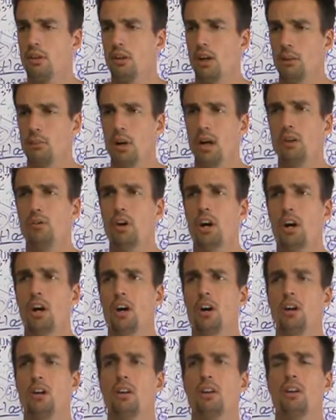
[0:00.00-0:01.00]
Above
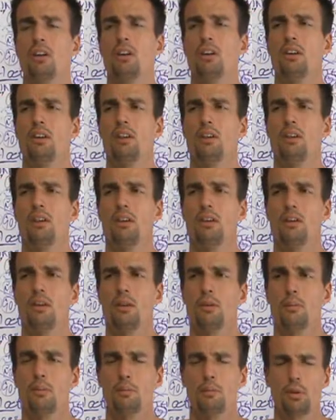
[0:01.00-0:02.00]
all,
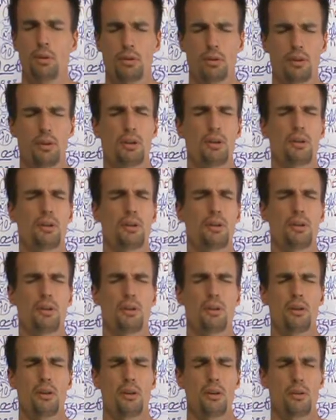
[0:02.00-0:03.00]
pure,
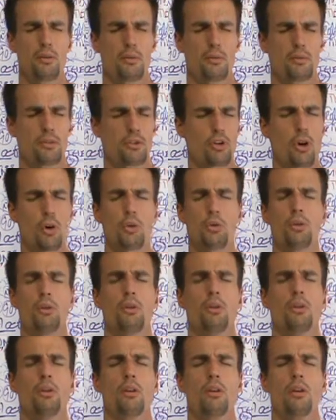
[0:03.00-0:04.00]

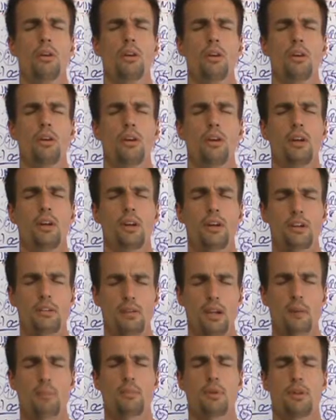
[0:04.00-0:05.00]
total
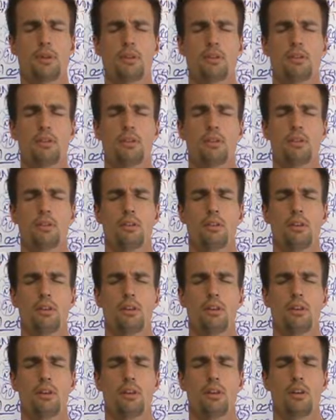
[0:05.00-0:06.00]
acceptance
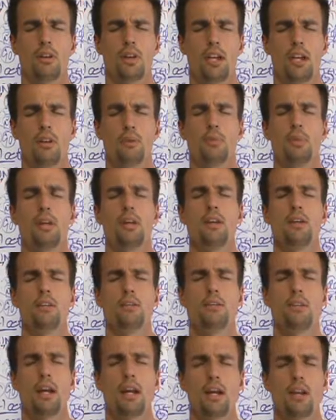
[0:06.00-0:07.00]
in
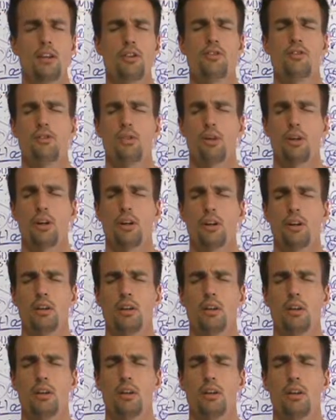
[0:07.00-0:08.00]
peace and in joy
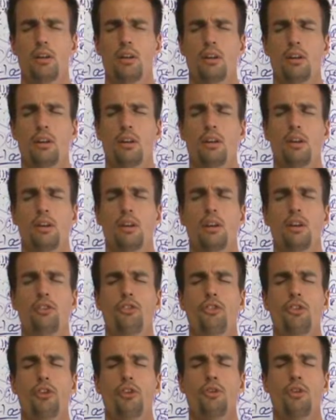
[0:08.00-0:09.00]

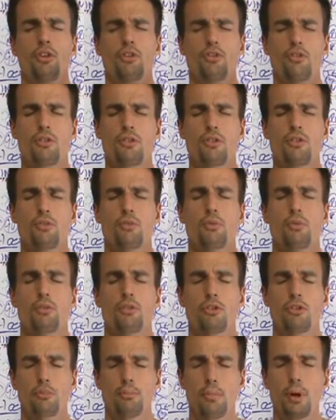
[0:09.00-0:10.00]
is the Christian's
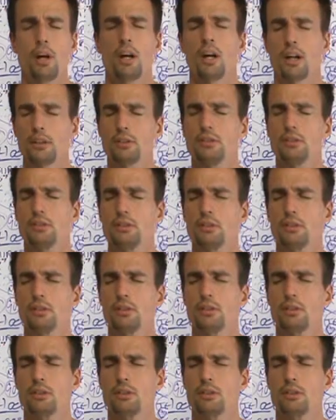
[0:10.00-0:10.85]
response